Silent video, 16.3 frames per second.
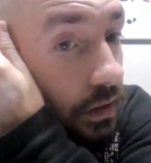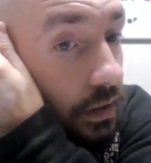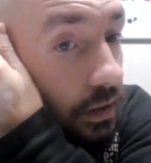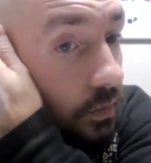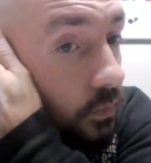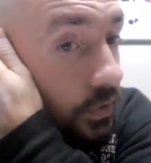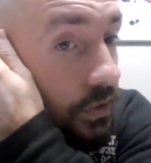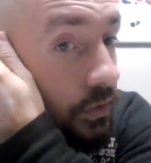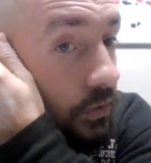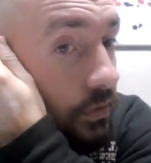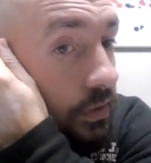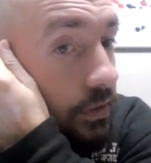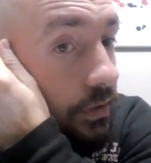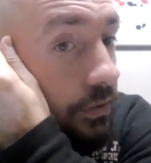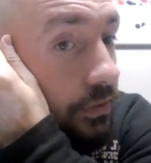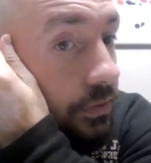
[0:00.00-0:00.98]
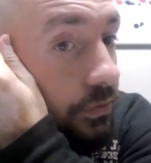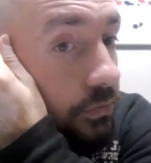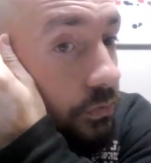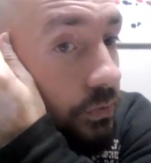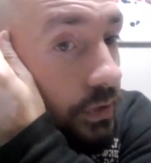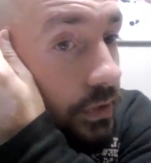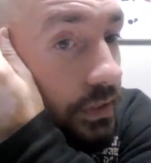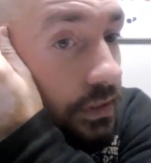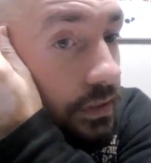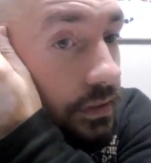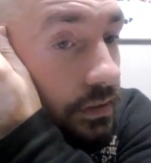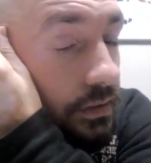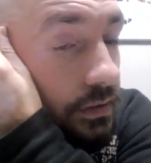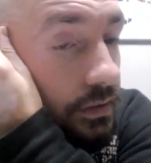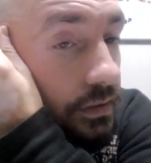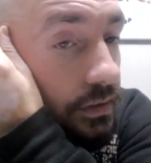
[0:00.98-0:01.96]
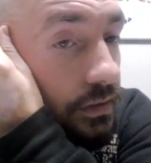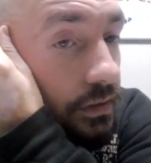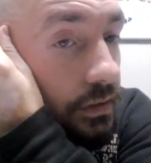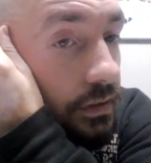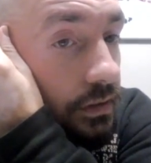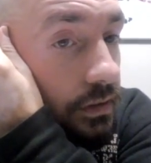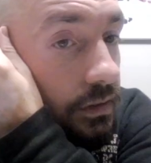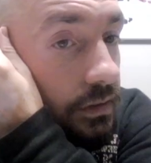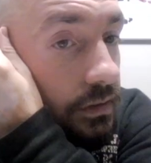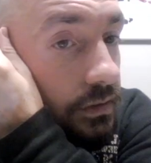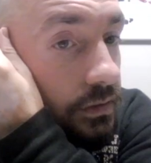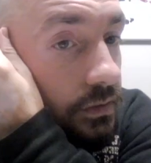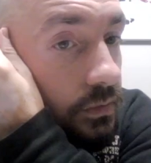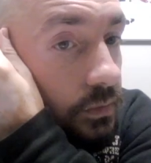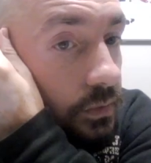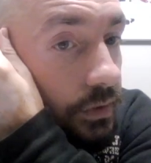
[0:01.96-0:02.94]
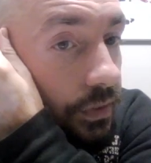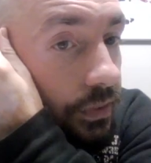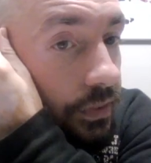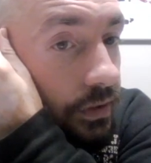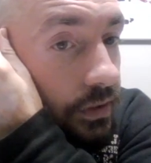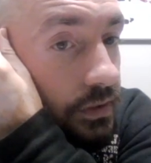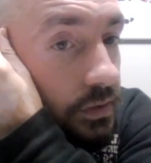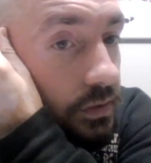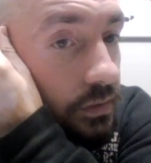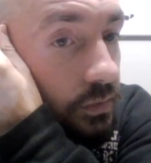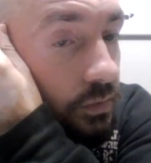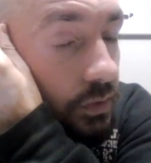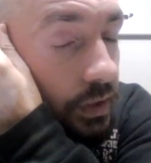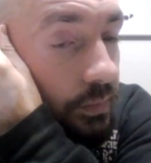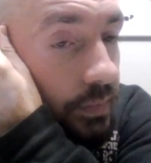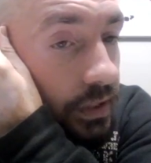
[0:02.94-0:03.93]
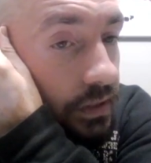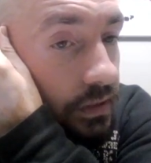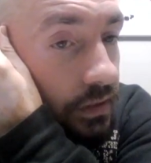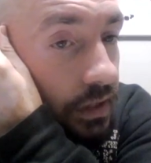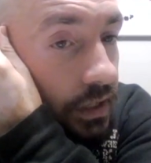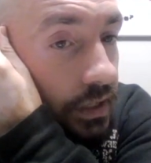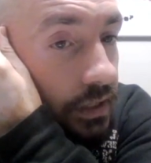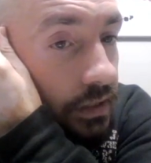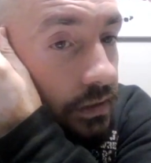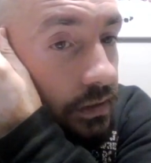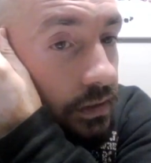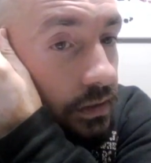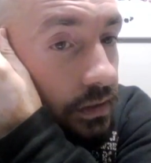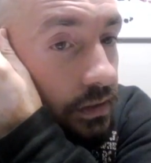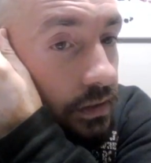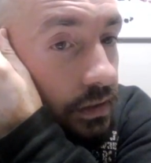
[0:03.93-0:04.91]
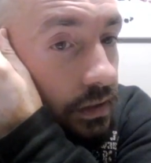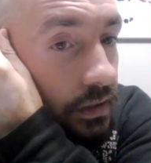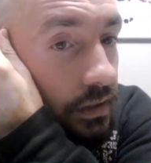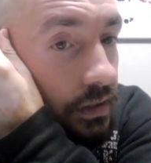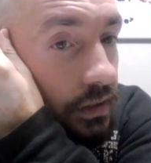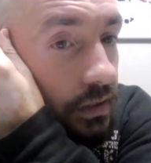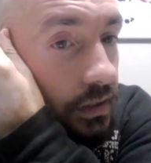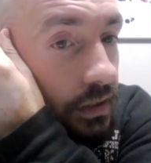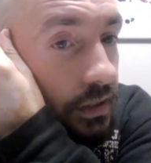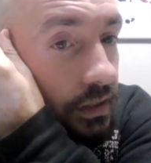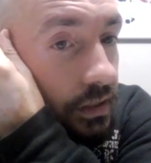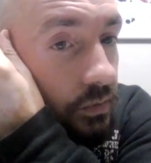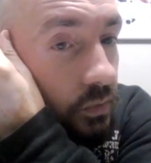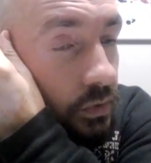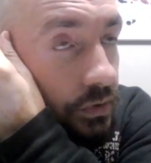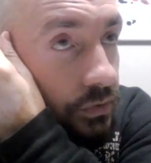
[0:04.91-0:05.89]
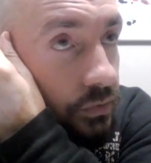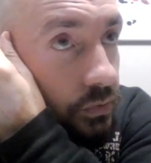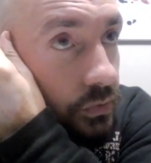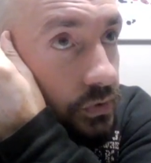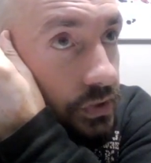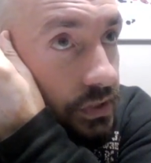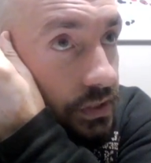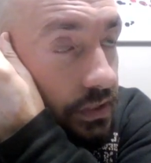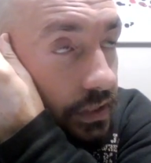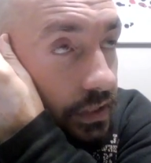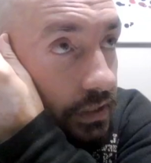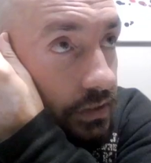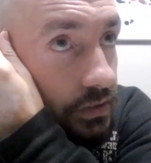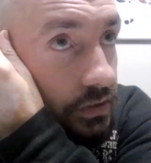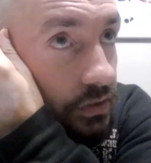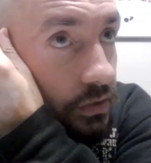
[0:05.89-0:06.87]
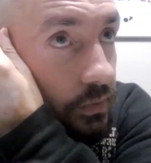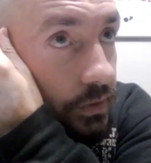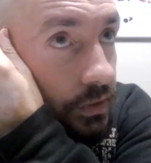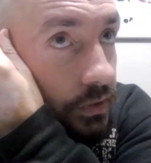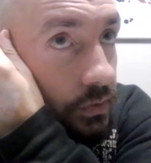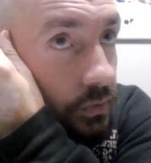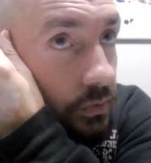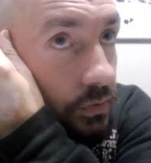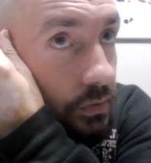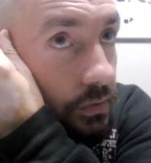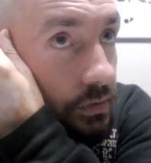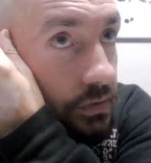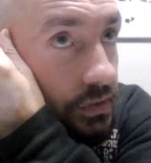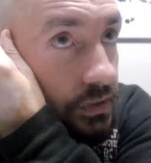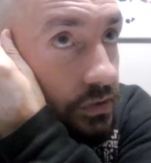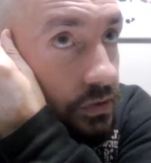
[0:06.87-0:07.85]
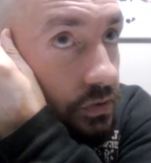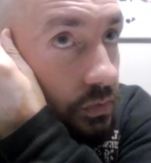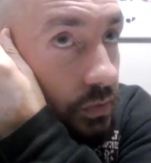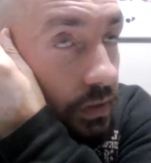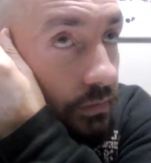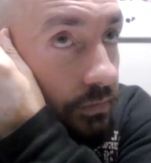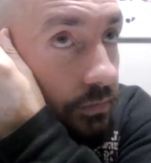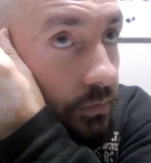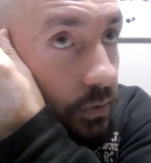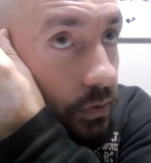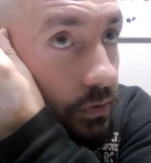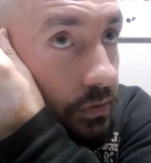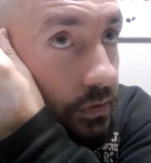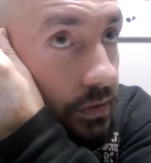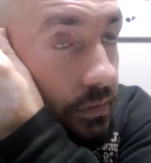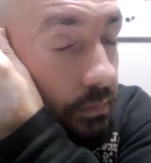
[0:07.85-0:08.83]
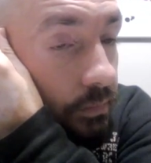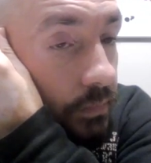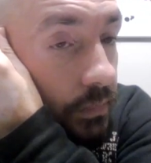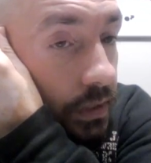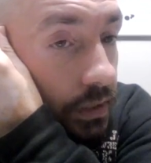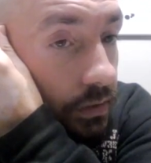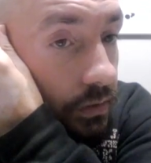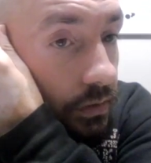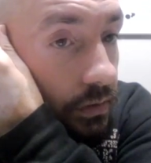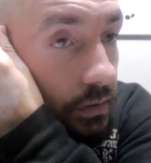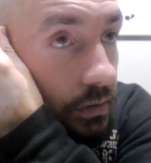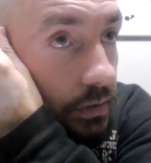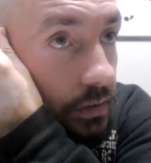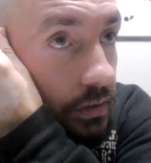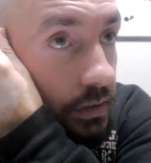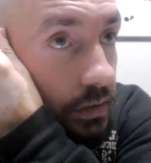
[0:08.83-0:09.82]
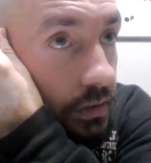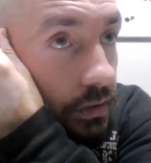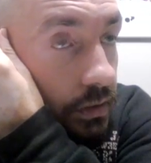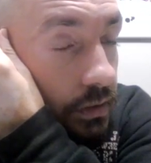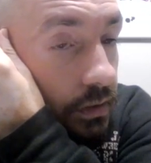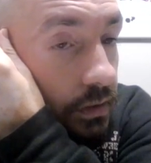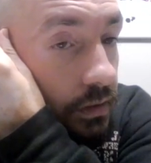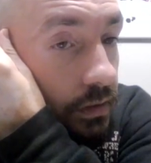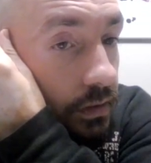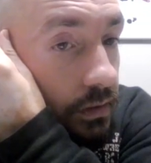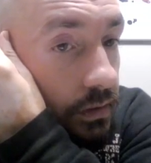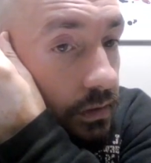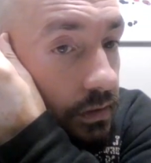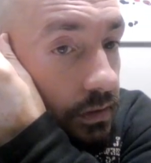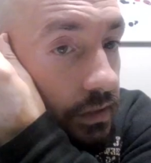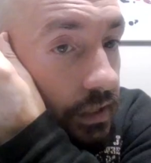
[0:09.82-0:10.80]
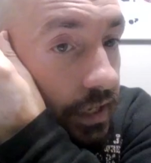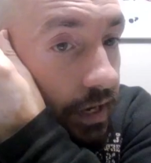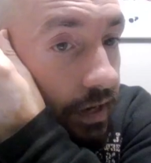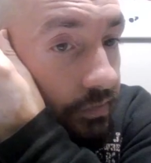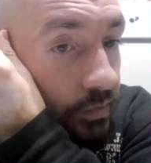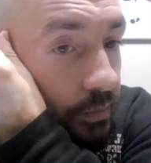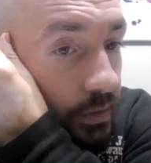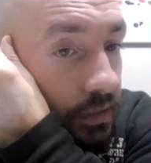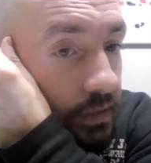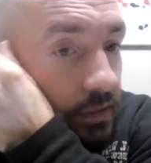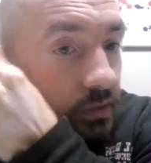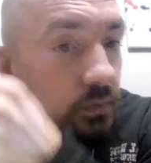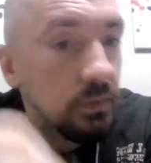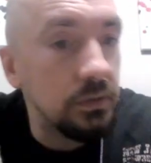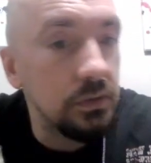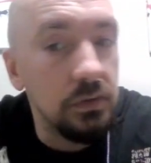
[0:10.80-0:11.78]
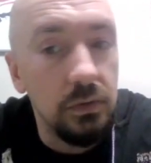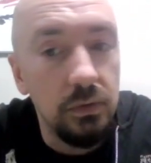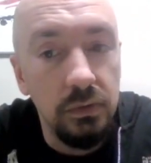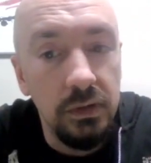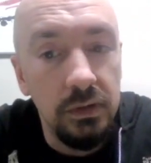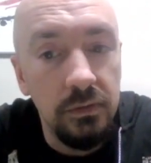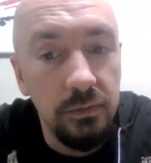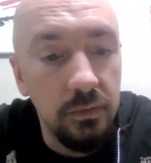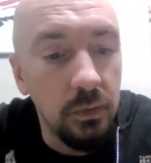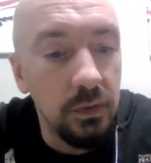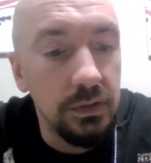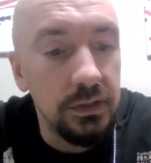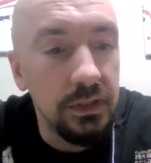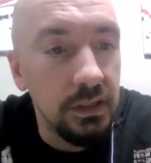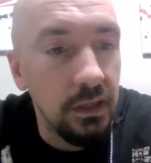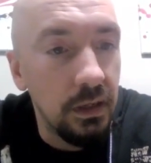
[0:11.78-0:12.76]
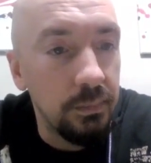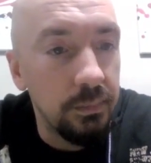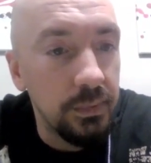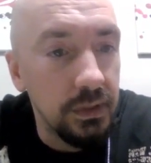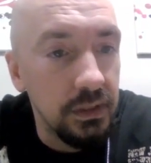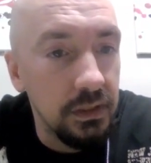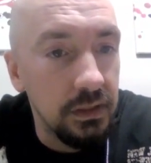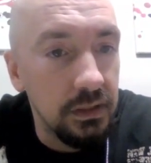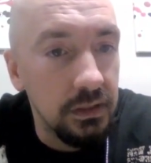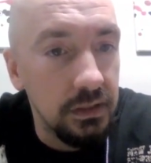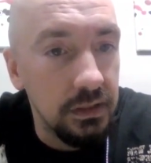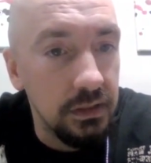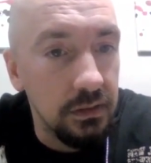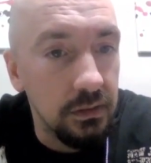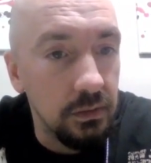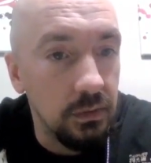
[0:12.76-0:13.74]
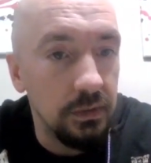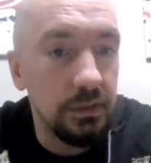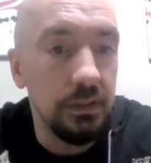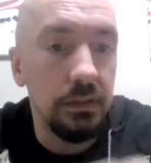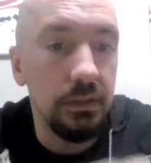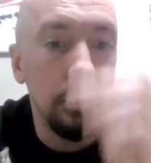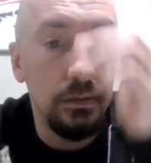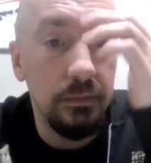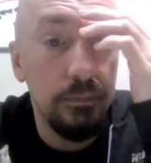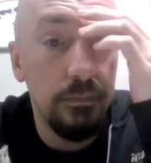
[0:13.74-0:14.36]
We know that 3 with this Renban line and in 1 through 6. So we know since 3 and 4 are in the middle, they have to be on this one. So 3 and 4 cannot be in here or here.